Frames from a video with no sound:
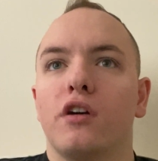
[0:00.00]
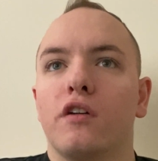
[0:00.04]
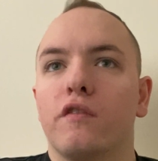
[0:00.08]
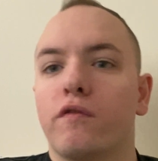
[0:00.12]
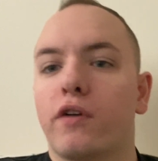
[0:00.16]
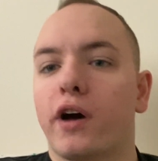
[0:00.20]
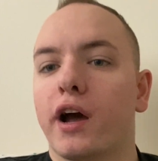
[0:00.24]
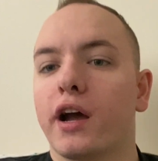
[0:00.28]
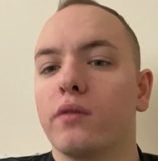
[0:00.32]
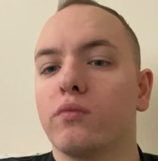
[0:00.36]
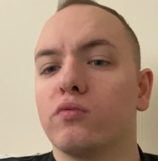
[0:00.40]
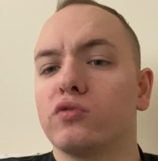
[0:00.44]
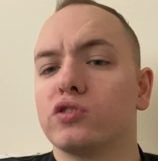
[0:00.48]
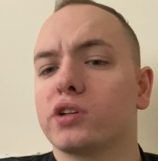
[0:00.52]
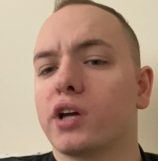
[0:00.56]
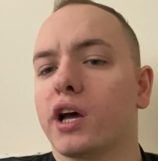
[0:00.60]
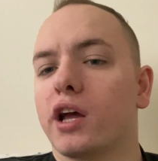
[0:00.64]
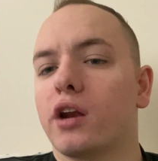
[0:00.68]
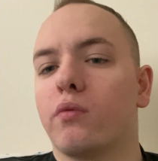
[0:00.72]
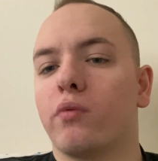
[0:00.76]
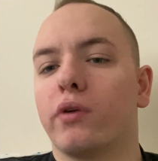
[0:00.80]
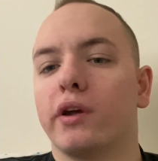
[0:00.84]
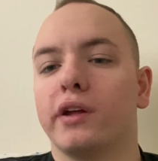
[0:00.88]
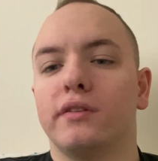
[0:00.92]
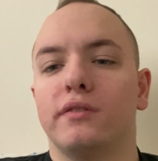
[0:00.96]
Vine was
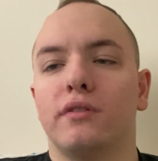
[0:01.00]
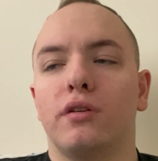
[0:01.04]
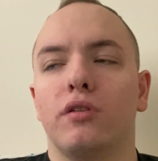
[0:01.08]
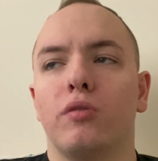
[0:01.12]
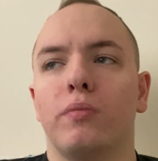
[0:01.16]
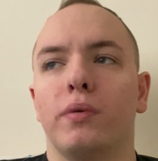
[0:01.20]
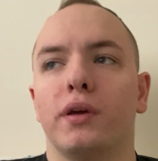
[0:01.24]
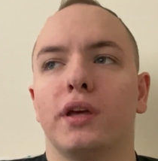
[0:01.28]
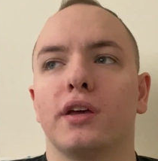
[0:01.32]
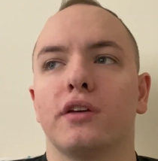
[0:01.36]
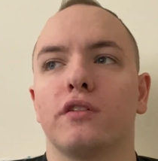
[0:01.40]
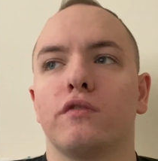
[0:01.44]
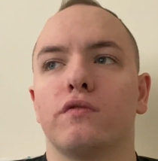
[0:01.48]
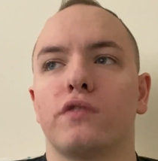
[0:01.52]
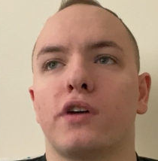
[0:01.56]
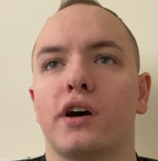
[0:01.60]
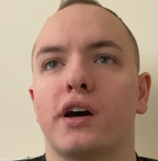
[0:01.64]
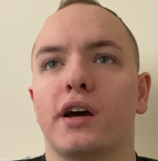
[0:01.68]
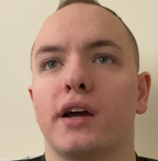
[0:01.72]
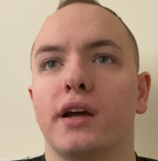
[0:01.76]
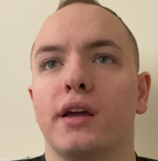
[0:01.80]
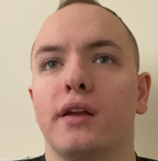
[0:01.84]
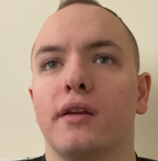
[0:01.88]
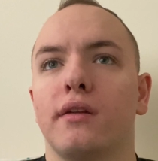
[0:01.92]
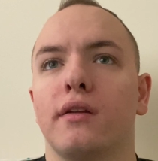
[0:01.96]
kind of rigged too, because
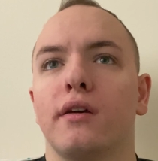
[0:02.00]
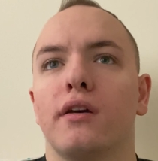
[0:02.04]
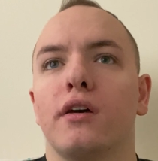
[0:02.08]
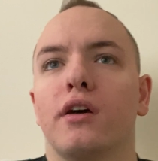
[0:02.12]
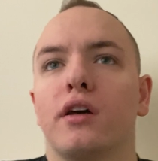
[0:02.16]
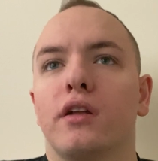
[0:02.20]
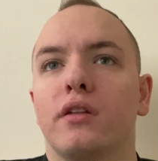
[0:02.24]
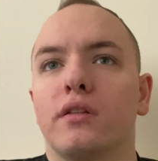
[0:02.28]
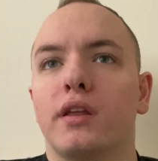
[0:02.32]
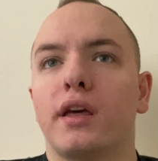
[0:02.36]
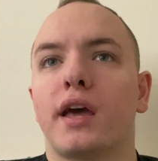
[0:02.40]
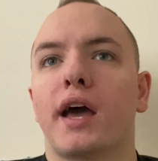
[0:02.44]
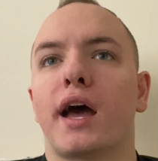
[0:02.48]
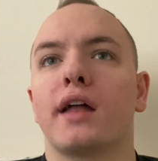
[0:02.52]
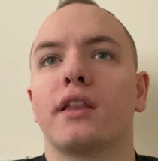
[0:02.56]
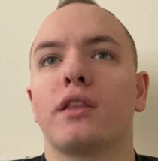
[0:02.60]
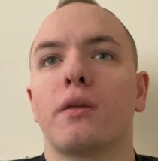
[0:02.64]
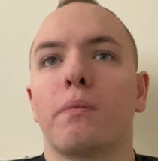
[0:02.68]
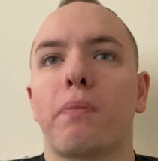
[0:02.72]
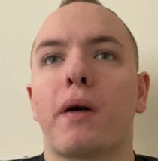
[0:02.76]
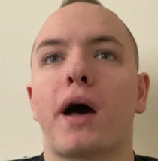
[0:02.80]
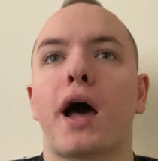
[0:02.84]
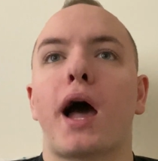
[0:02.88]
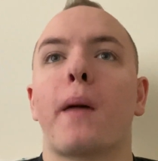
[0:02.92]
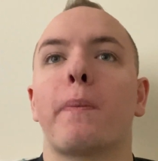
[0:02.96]
Vine, they had the
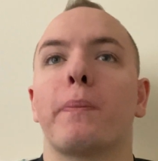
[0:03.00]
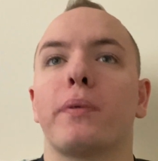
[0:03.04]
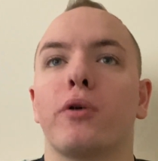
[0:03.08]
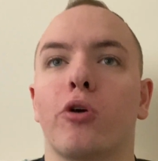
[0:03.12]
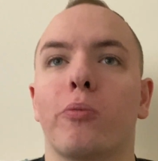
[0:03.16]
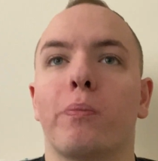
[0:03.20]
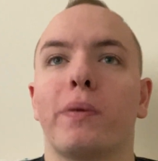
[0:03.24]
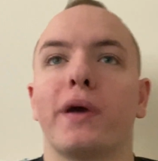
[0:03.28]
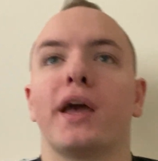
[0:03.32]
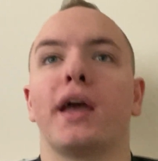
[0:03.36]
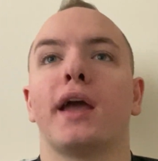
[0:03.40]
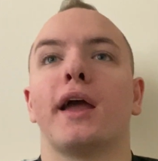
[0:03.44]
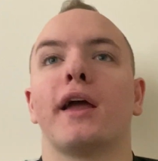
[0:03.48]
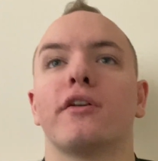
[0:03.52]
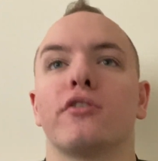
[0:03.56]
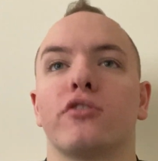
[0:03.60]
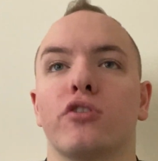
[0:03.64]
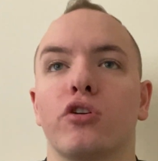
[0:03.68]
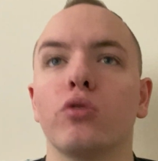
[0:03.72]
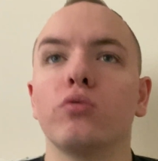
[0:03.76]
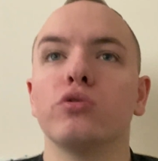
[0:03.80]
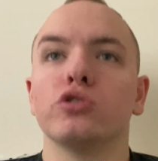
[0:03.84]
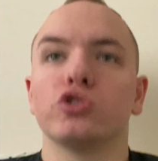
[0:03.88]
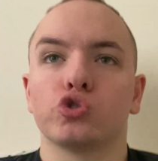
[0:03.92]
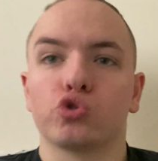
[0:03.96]
popular page,
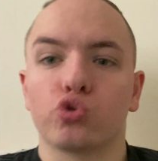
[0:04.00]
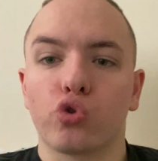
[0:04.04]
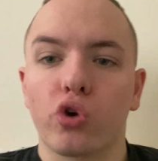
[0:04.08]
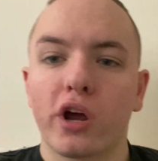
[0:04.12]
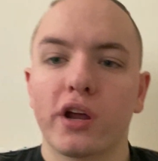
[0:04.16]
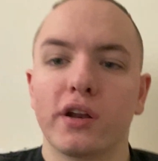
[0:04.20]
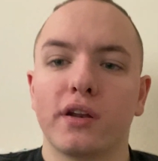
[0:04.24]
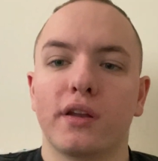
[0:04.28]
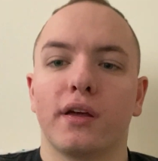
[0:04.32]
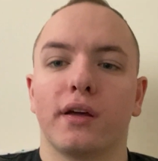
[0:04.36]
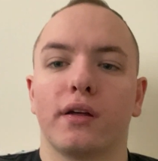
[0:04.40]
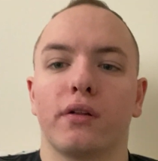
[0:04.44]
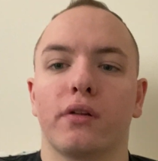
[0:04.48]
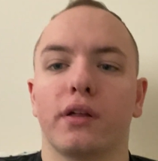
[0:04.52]
who was trending.